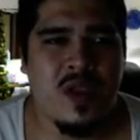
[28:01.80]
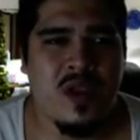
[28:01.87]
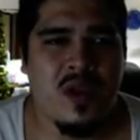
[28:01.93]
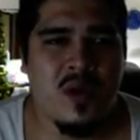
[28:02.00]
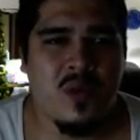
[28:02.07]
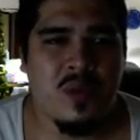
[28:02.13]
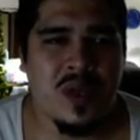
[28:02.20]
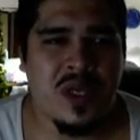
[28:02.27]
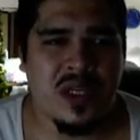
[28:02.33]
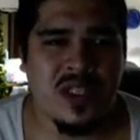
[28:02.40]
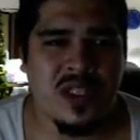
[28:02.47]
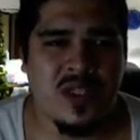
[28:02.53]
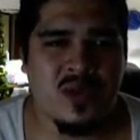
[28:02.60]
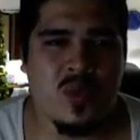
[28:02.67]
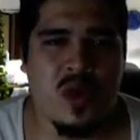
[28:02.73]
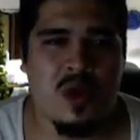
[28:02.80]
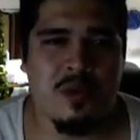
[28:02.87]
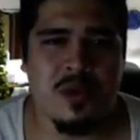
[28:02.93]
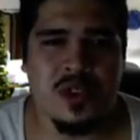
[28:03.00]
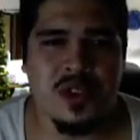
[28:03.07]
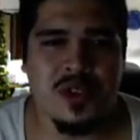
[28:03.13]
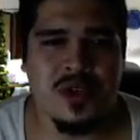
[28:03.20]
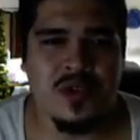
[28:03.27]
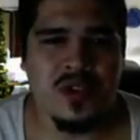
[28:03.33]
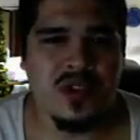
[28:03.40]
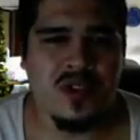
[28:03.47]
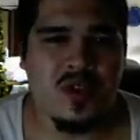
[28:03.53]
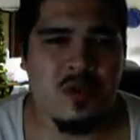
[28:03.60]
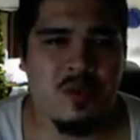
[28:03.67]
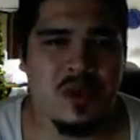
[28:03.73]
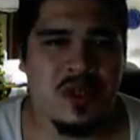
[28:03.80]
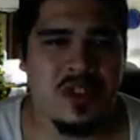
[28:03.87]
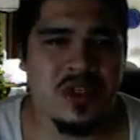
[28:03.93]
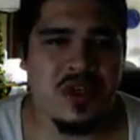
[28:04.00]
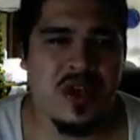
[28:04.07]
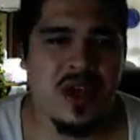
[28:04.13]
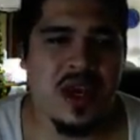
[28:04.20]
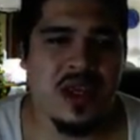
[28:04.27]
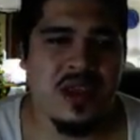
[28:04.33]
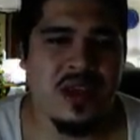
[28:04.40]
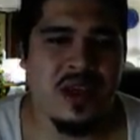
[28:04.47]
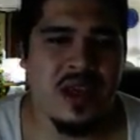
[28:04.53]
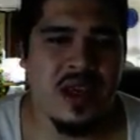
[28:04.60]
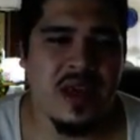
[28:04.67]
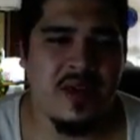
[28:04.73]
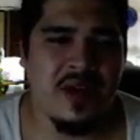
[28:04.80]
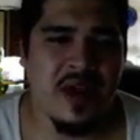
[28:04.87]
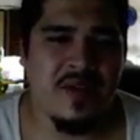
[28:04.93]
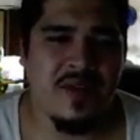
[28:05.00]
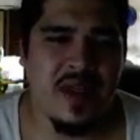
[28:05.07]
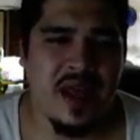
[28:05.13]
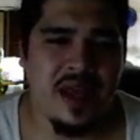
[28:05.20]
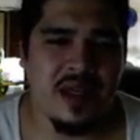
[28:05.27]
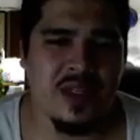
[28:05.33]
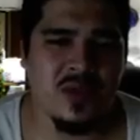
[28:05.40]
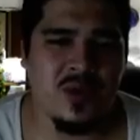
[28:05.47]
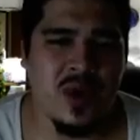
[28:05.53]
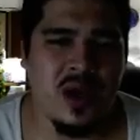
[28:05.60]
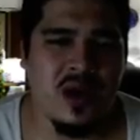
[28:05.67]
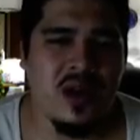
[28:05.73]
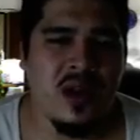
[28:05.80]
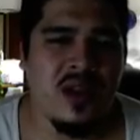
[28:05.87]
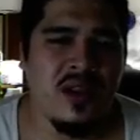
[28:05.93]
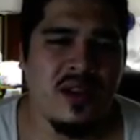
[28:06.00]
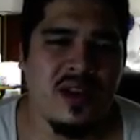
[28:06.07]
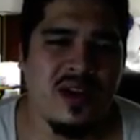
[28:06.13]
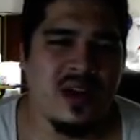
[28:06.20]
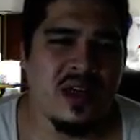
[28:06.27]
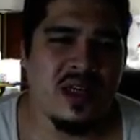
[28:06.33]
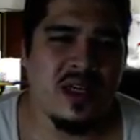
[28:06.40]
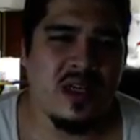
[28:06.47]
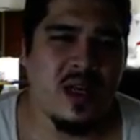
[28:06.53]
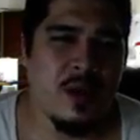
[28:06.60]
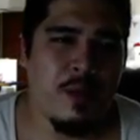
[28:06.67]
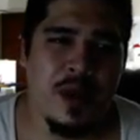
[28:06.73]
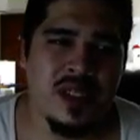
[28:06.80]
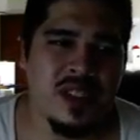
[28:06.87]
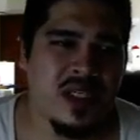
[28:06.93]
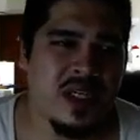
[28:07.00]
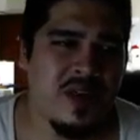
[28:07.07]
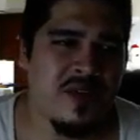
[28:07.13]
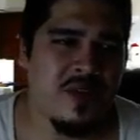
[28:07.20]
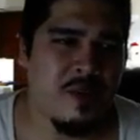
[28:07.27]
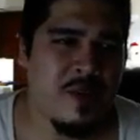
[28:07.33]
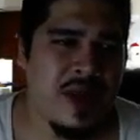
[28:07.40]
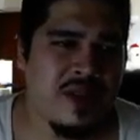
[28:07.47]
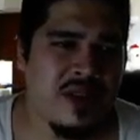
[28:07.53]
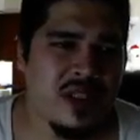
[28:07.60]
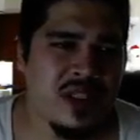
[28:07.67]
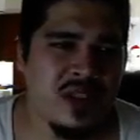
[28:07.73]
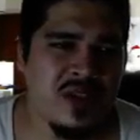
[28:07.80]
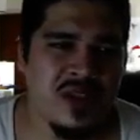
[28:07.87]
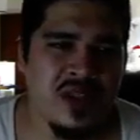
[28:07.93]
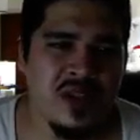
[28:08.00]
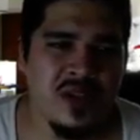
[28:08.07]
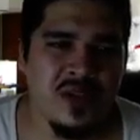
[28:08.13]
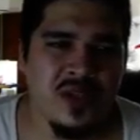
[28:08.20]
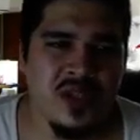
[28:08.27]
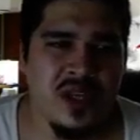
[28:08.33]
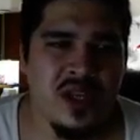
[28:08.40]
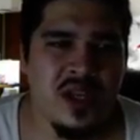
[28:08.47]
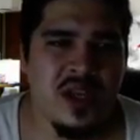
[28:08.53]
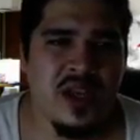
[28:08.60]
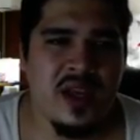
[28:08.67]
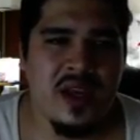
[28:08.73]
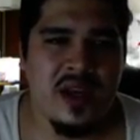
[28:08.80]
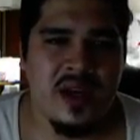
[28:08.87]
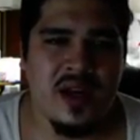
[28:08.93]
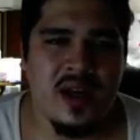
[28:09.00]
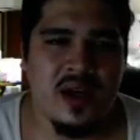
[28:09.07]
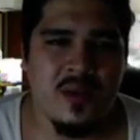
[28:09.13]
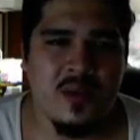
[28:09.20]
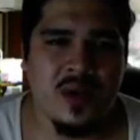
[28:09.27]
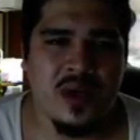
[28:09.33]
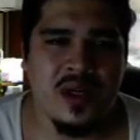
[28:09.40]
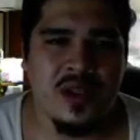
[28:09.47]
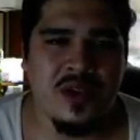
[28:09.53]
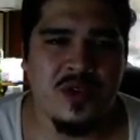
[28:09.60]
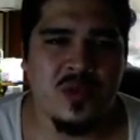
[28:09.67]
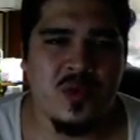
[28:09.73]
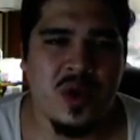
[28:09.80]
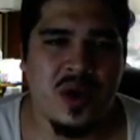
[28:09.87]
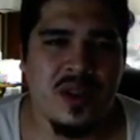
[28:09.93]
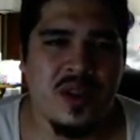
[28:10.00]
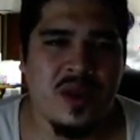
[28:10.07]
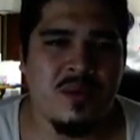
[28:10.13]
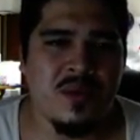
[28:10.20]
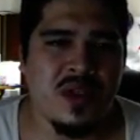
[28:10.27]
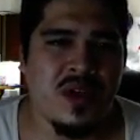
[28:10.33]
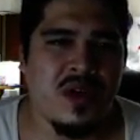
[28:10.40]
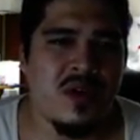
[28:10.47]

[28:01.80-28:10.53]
because this wall protrudes, and so I'm going to show you how you can get around that as well. There are a bunch of different methods you can use, and we're going to use one of them. So